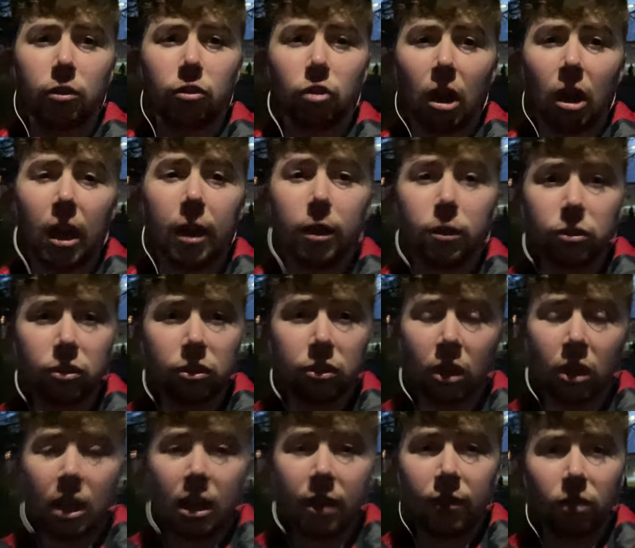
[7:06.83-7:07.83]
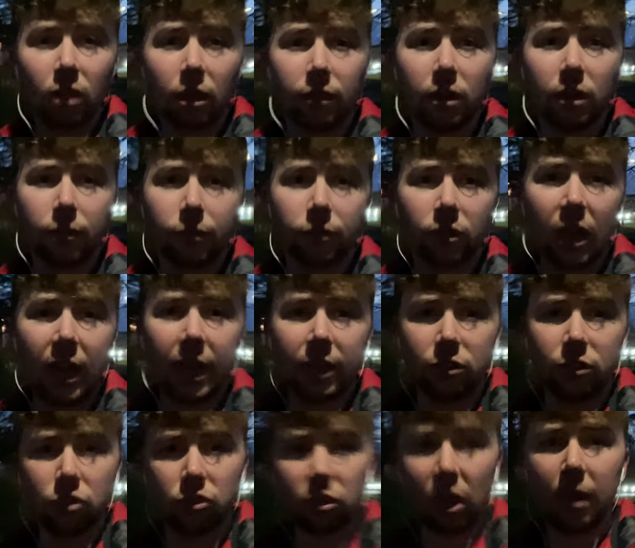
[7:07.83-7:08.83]
your house. If you live in a flat,
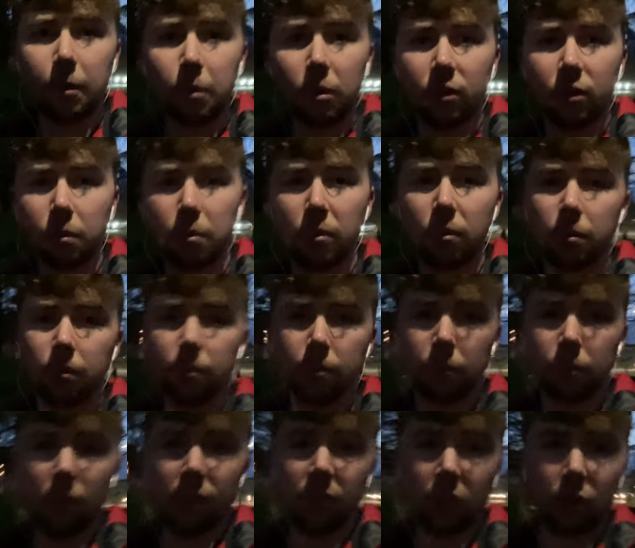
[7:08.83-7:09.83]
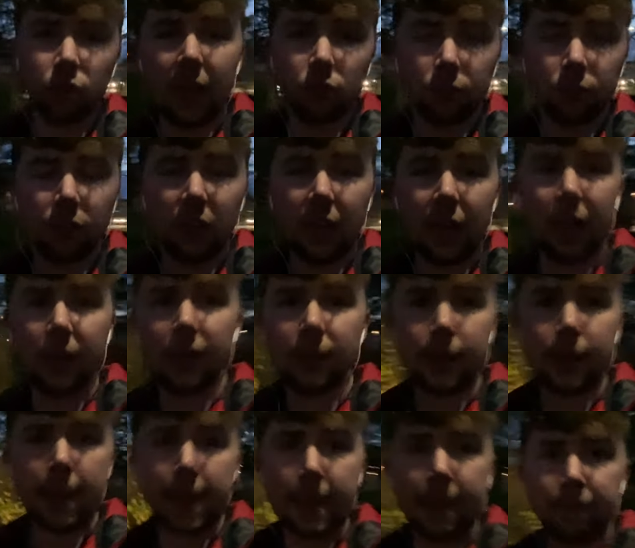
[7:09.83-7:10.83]
just try moving around your flat.
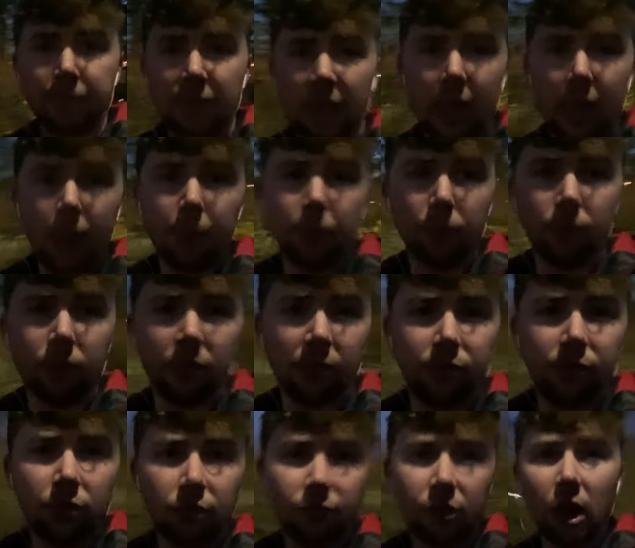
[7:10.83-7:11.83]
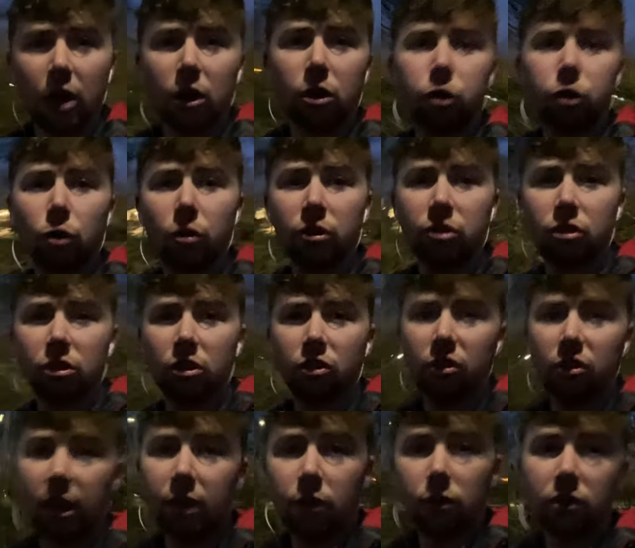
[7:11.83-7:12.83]
If you've got a close, you could
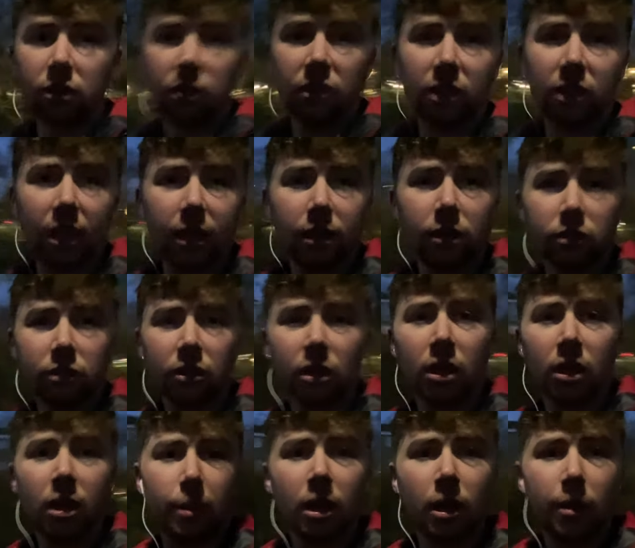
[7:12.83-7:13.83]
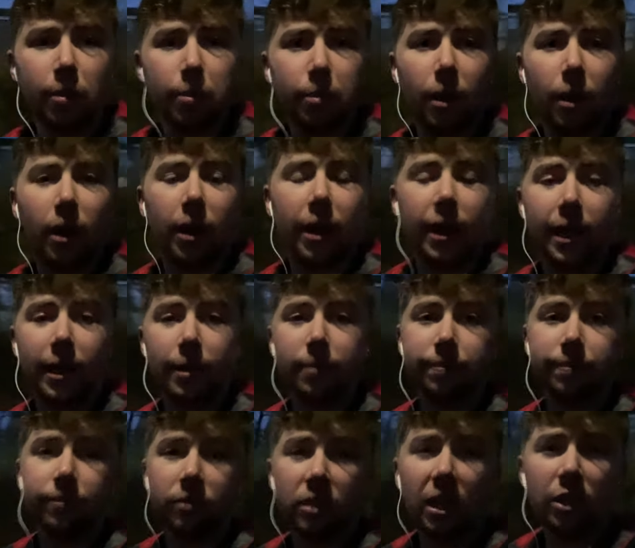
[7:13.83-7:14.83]
try use the stairs. But
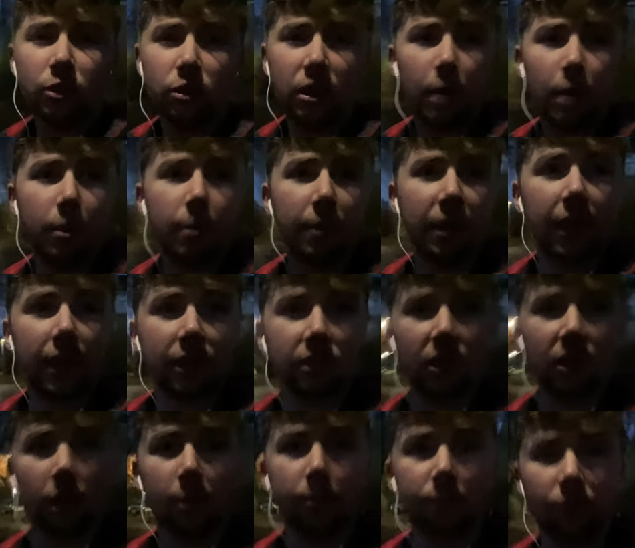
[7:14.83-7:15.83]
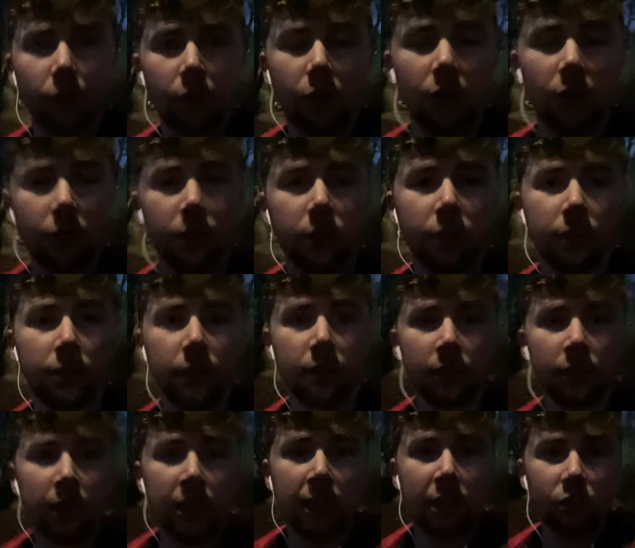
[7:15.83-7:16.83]
yeah, so that'd be my next tip for you.
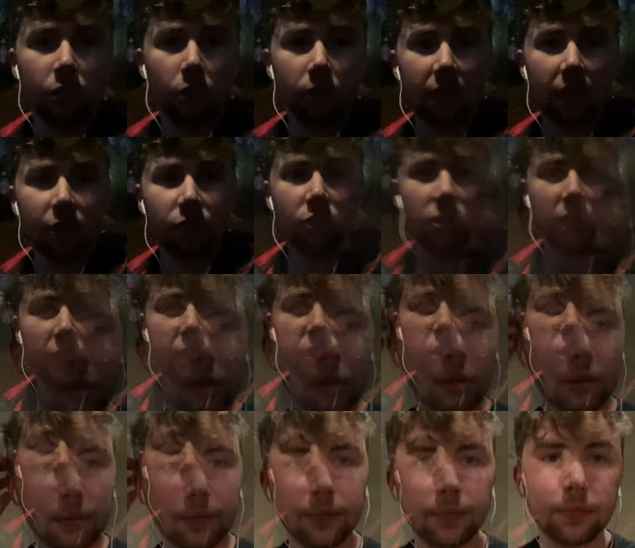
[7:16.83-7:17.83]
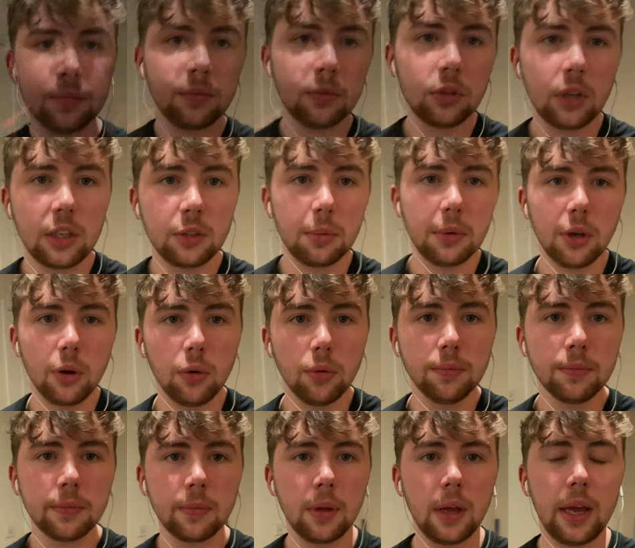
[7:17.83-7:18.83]
So I'll catch you in the next clip. So that's me home.
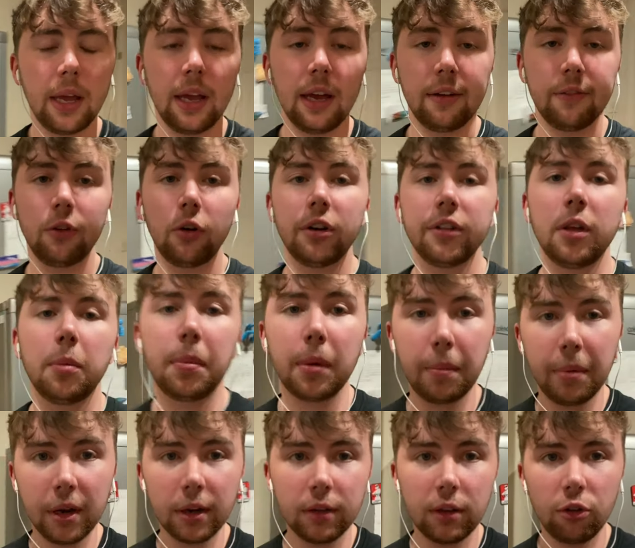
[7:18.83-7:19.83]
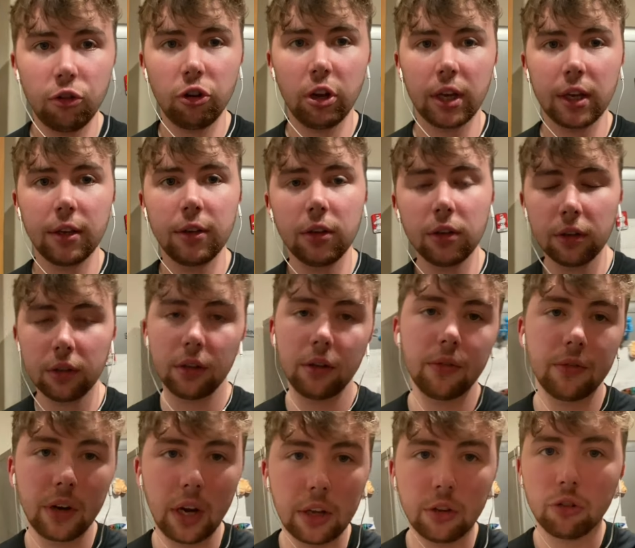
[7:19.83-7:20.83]
I've already prepared the chicken, the
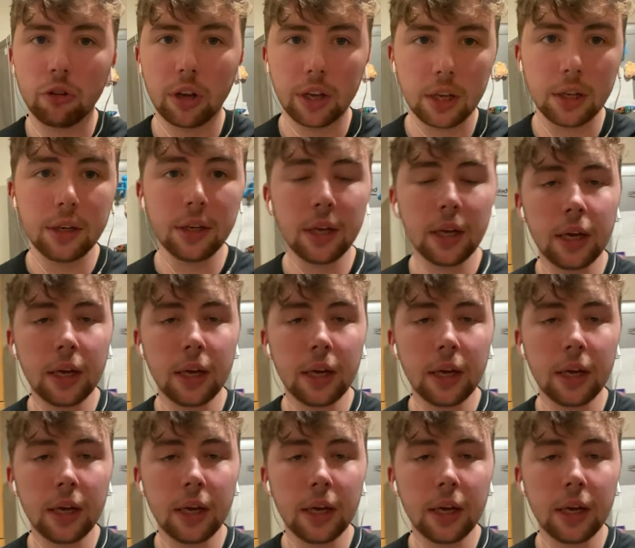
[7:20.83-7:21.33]
fried chicken.